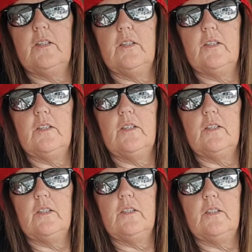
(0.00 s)

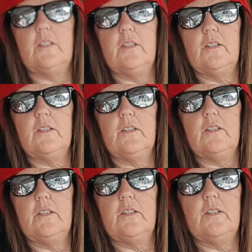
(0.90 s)

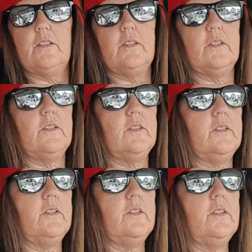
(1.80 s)

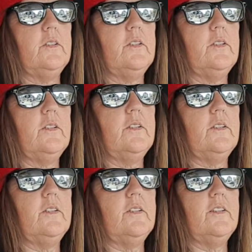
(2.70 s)

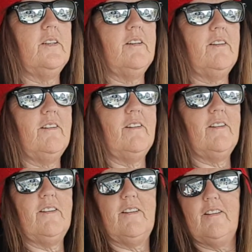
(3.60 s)

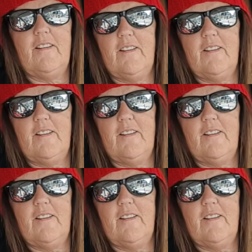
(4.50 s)
(not speaking)